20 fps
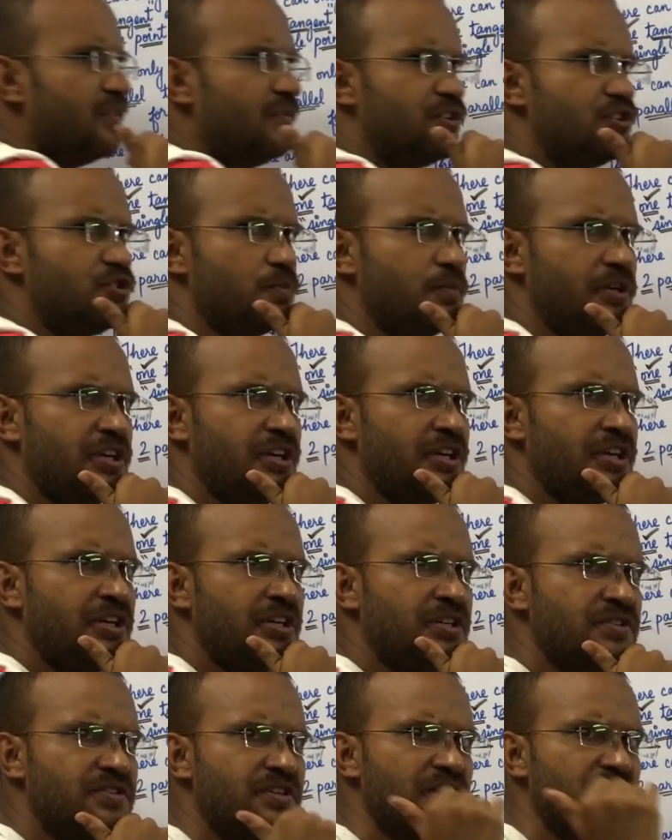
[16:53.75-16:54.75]
which
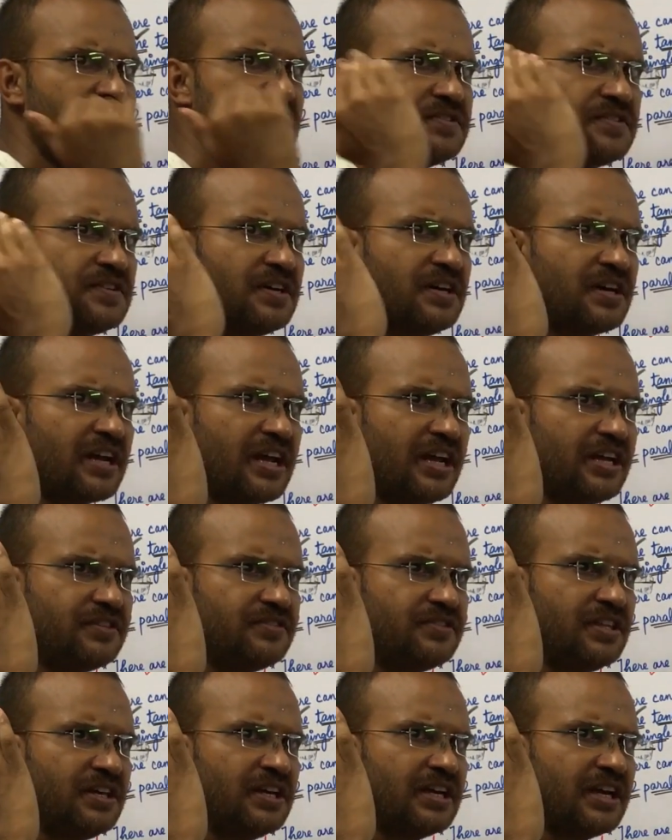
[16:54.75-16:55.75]
means, sir, I
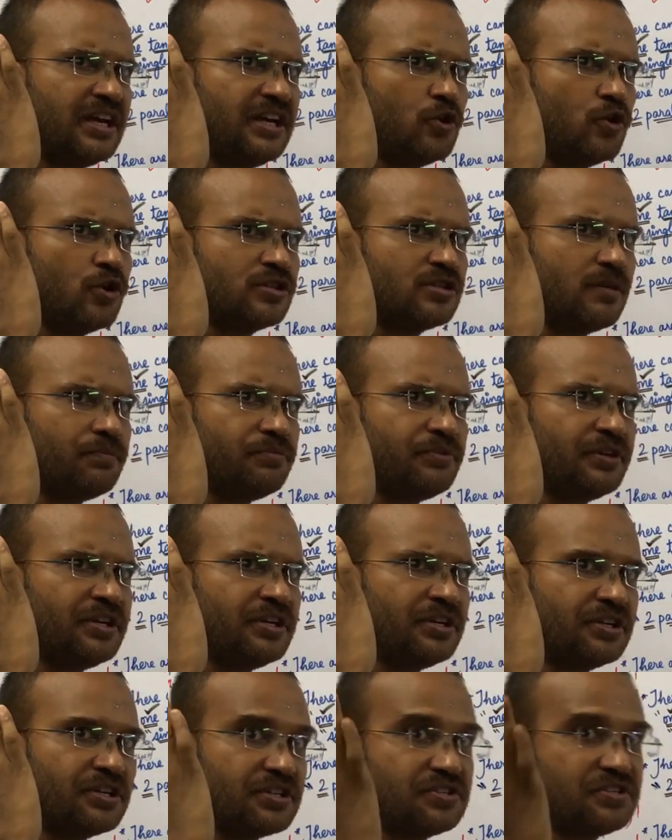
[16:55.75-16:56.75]
think I know something
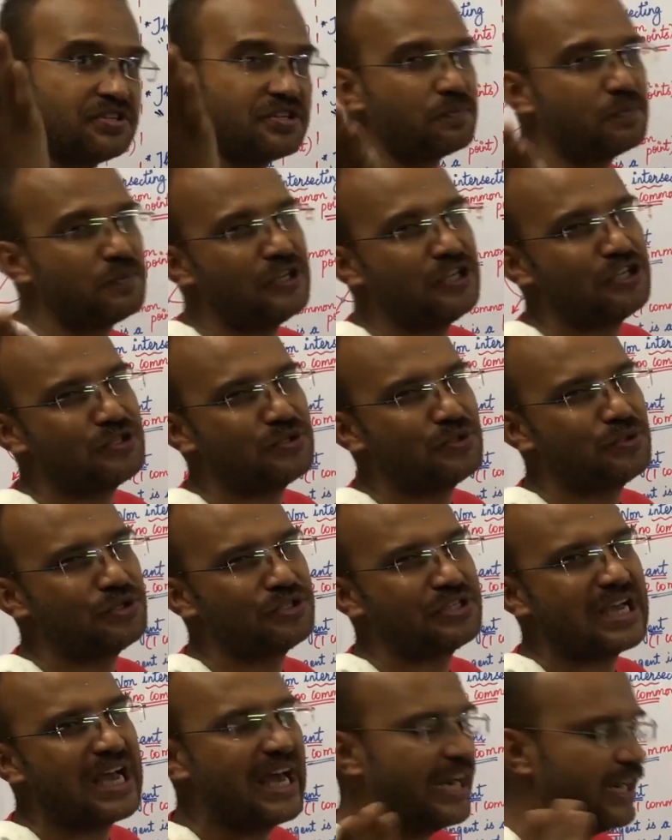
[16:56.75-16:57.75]
interesting. Please do
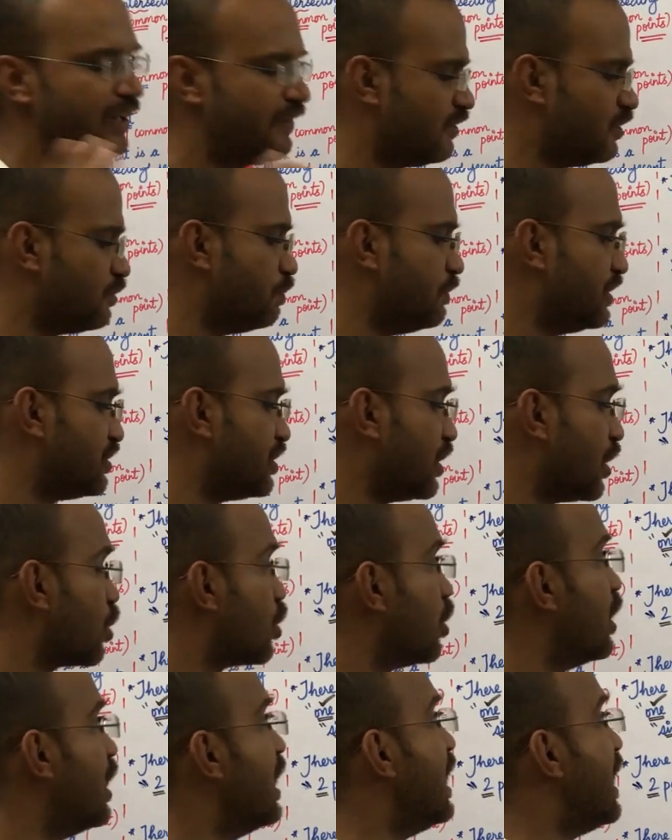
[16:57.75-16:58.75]
share it with me,
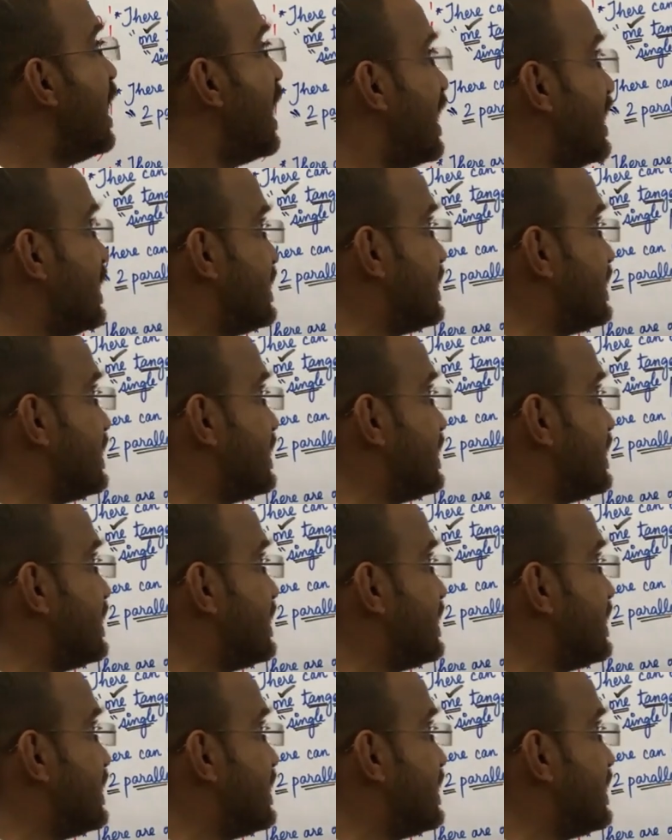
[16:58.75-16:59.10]
Tango. I